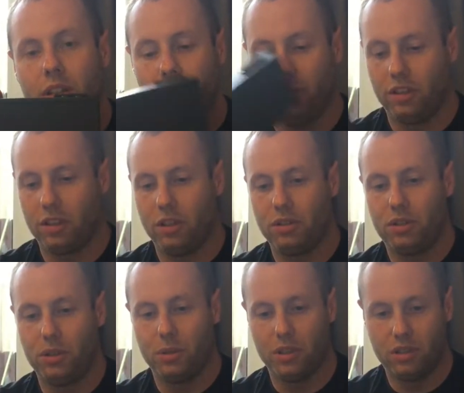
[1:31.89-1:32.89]
So I go
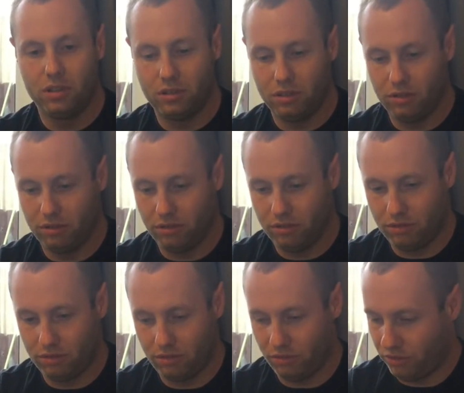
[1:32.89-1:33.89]
to
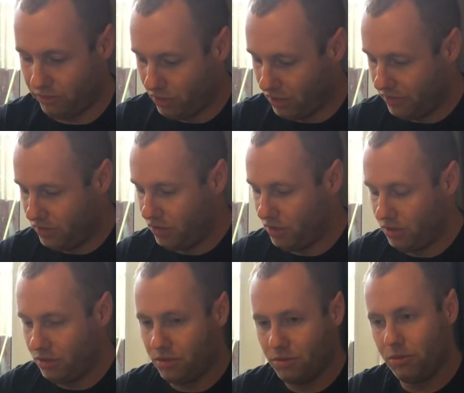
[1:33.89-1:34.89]
5
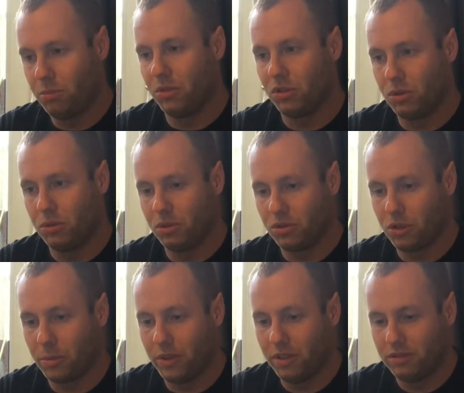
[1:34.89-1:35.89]
inches with my Corda
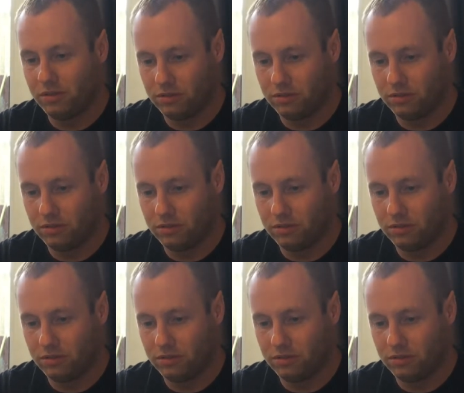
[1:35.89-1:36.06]
stripper.